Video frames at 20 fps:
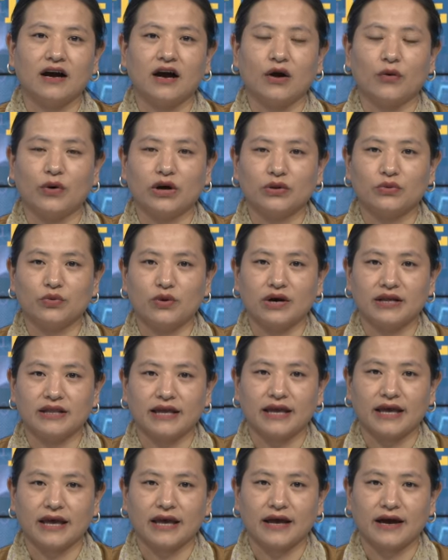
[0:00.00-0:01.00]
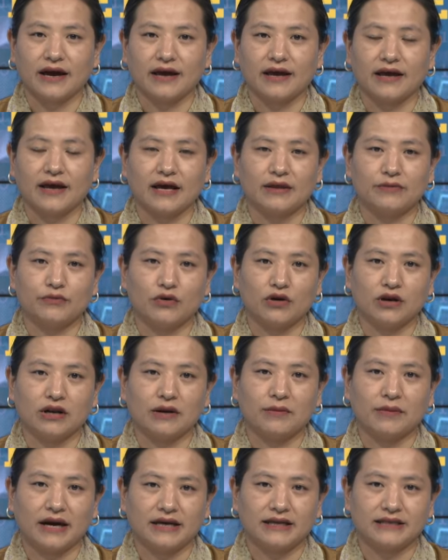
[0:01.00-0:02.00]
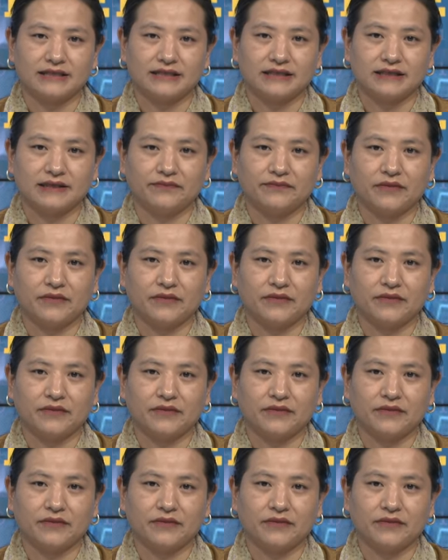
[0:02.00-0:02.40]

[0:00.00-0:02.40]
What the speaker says: Wadhwani AI and Monlam IT.